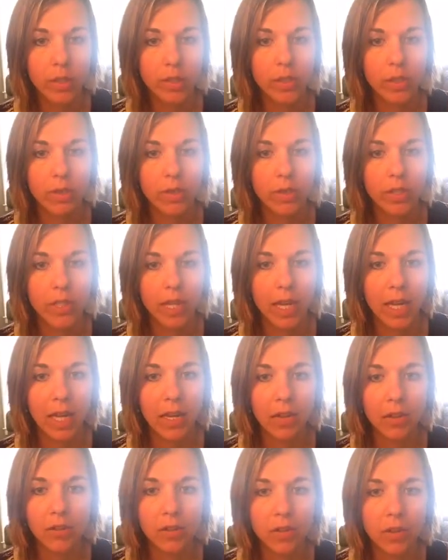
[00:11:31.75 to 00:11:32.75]
So if you're taking
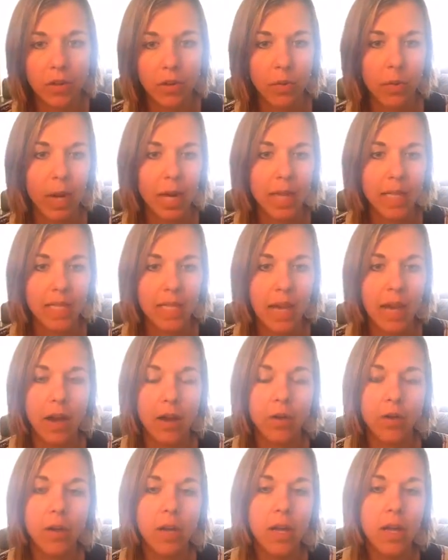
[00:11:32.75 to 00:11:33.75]
notes, you can write it
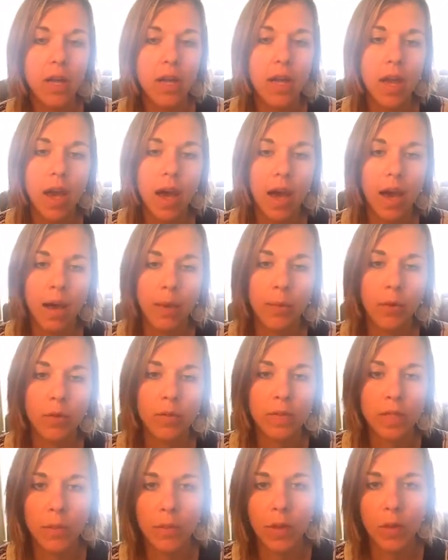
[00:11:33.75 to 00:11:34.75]
down. Or
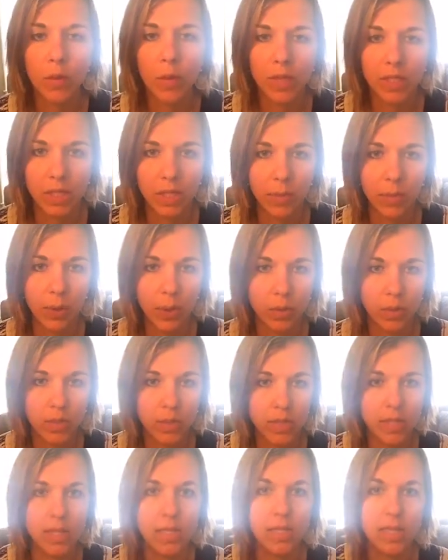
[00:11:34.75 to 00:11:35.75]
if somebody wants to
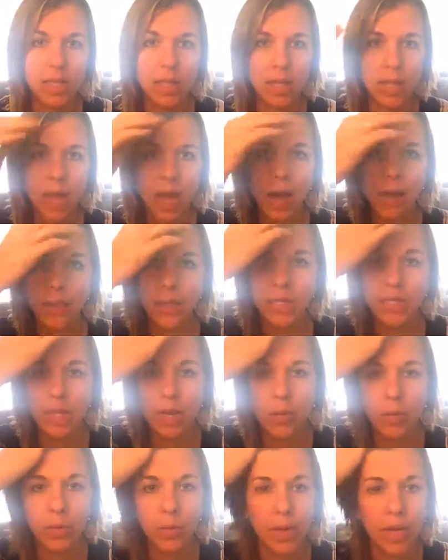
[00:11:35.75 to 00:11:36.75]
post this in the comments,
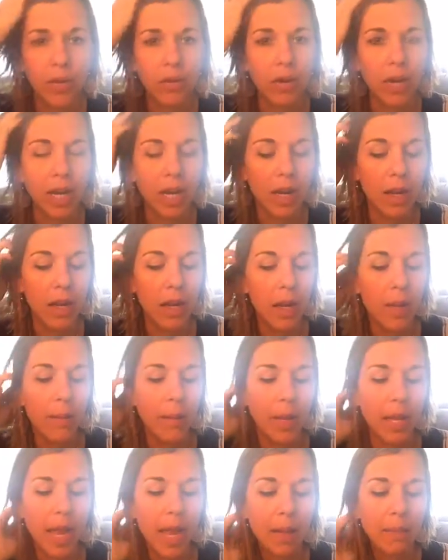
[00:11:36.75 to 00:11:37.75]
that would be great.
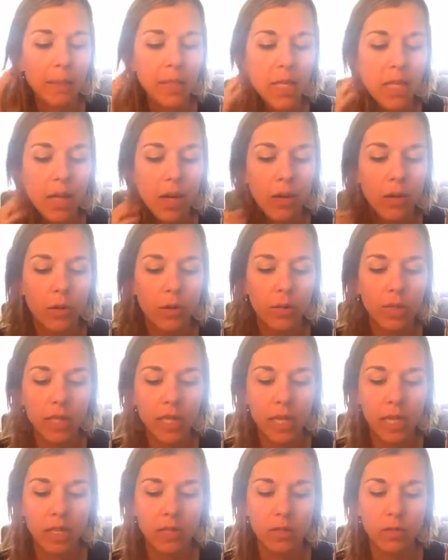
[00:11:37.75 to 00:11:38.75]
But MTO
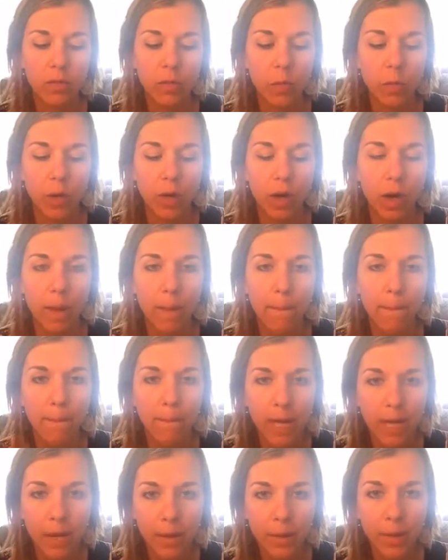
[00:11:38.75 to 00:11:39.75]
stands for
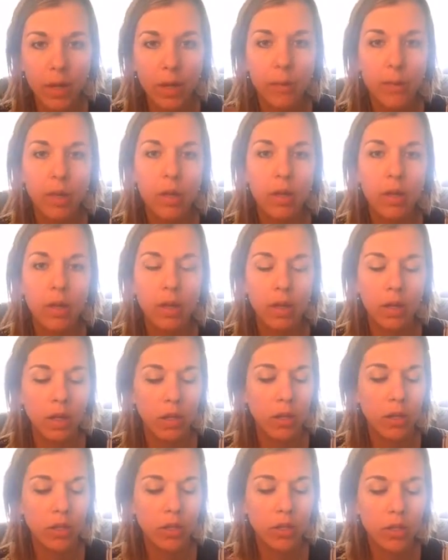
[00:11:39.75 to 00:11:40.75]
Minimum
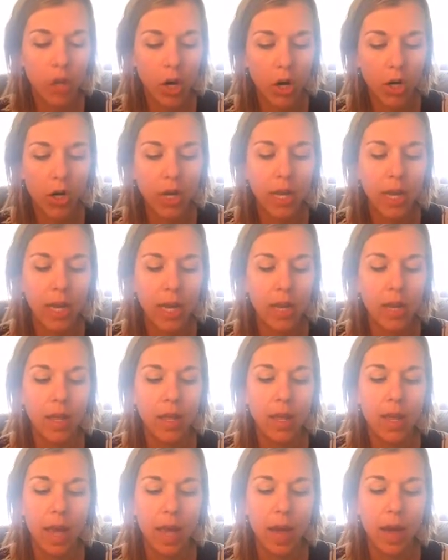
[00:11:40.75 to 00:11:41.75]
Target
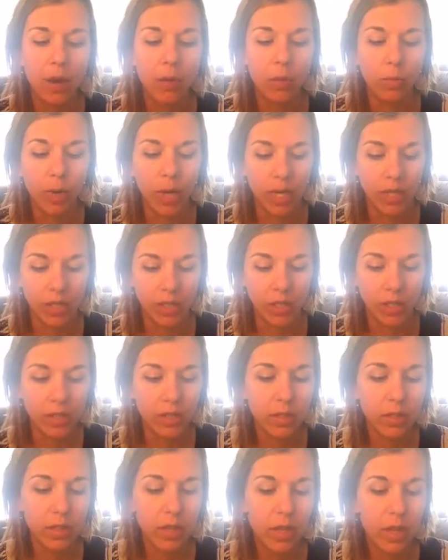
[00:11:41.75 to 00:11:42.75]
Outrageous.